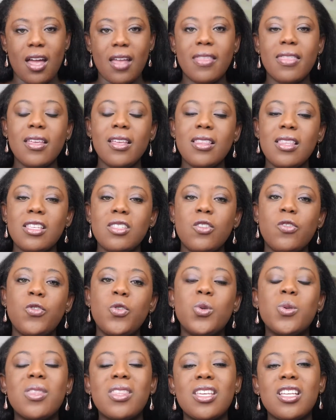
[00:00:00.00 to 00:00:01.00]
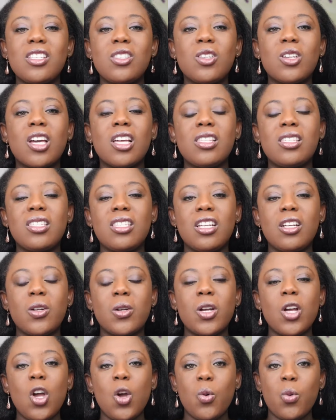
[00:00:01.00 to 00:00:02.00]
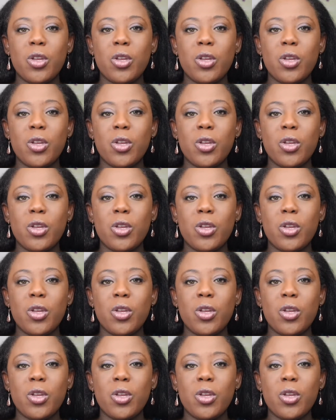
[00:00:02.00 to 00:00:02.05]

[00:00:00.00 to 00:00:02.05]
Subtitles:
I think there's a few things to consider